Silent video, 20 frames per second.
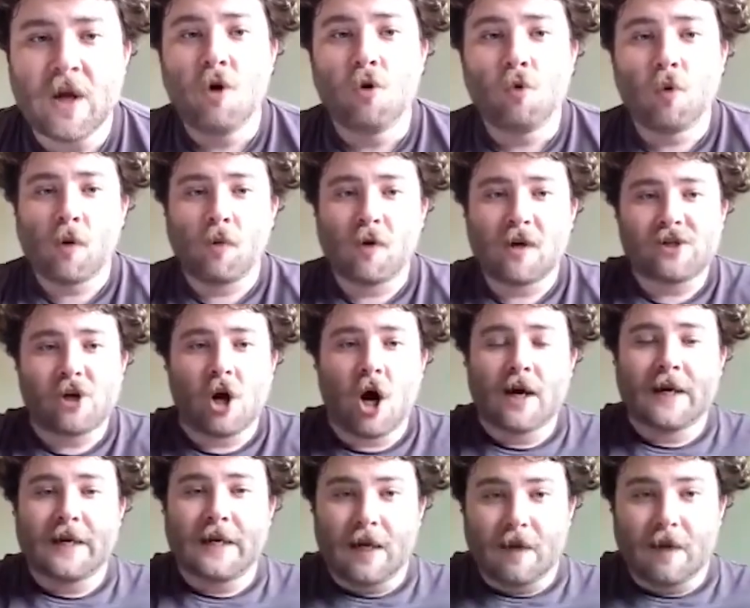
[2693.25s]
Where we're
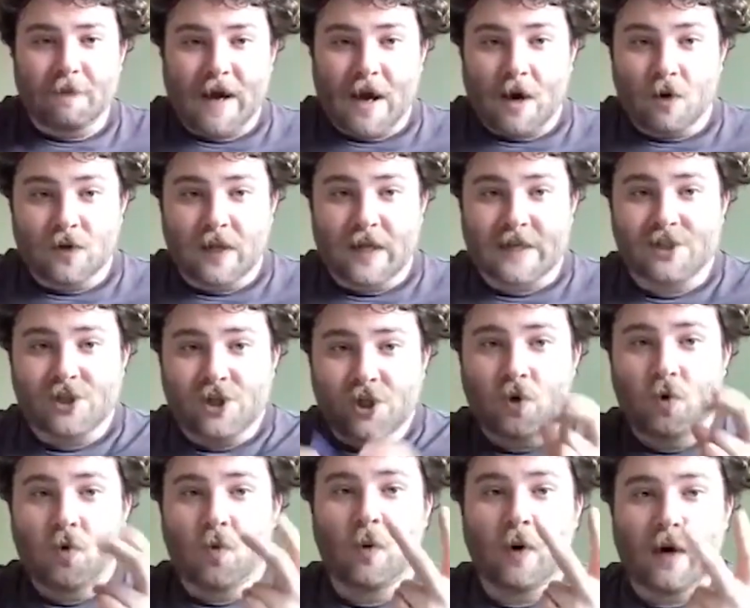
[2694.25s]
talking about like
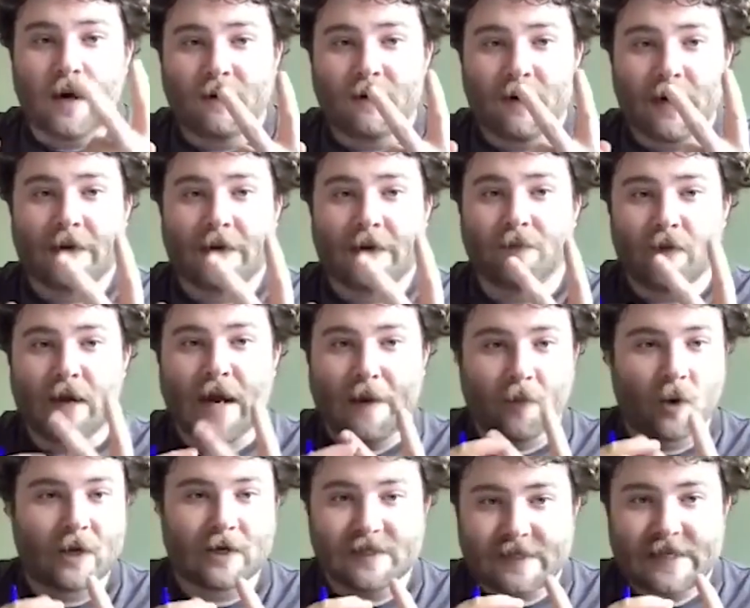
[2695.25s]
two like
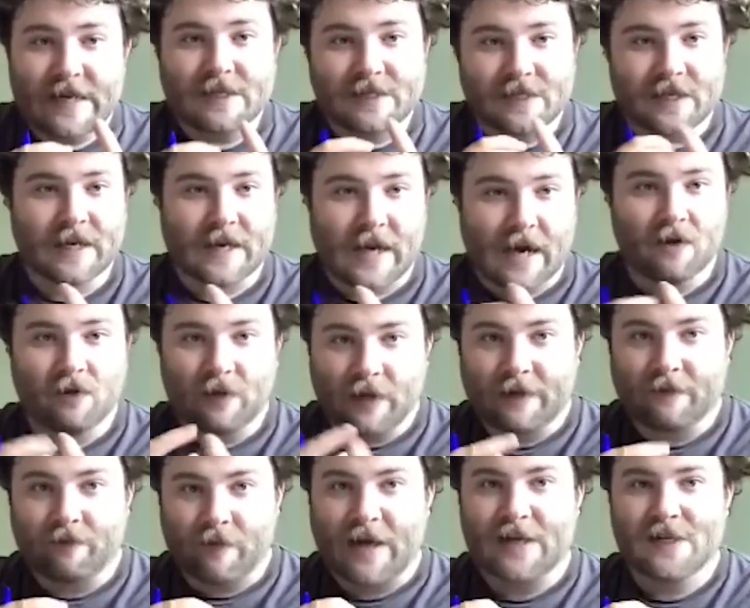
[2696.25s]
neighboring states, like
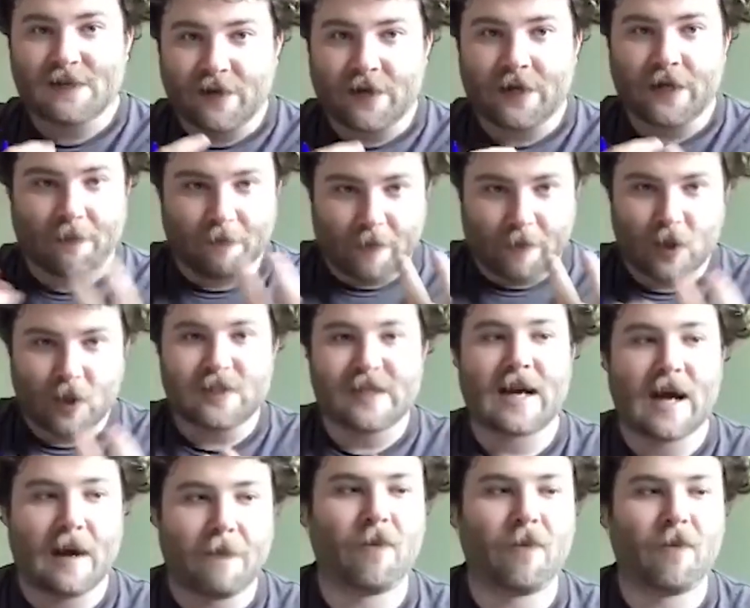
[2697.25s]
actively like building
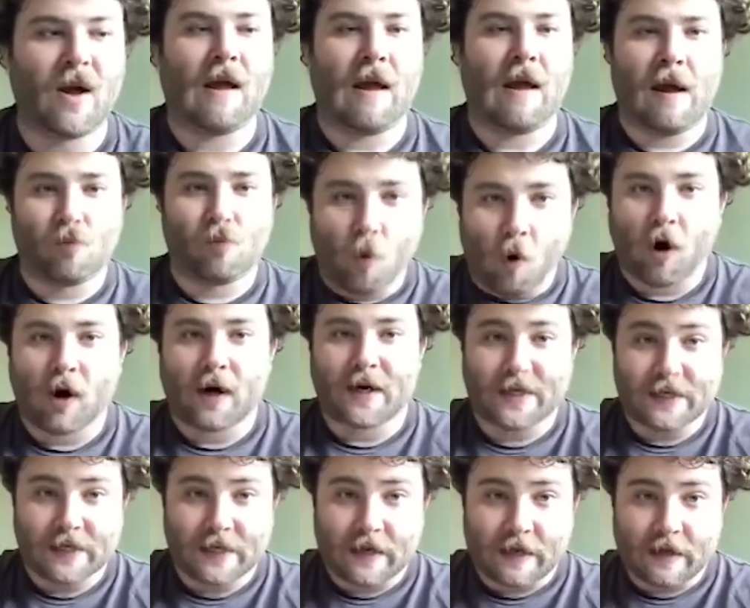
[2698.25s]
up and warring,
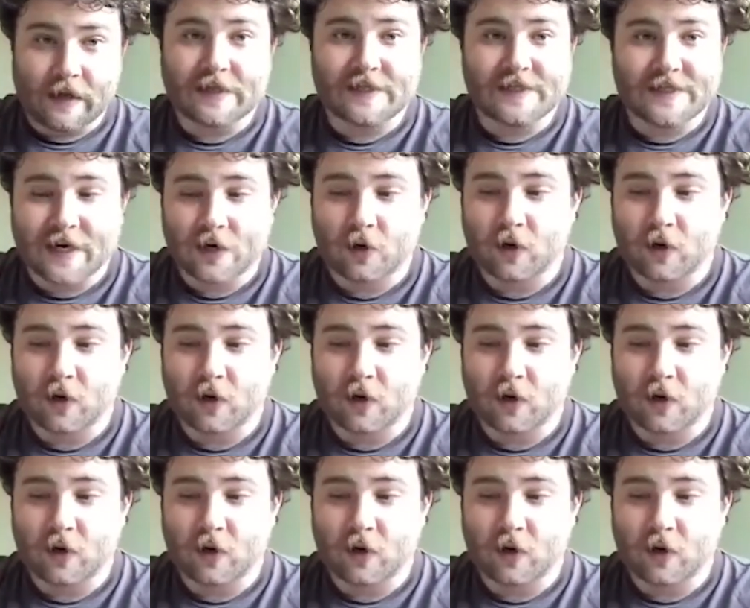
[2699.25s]
etc.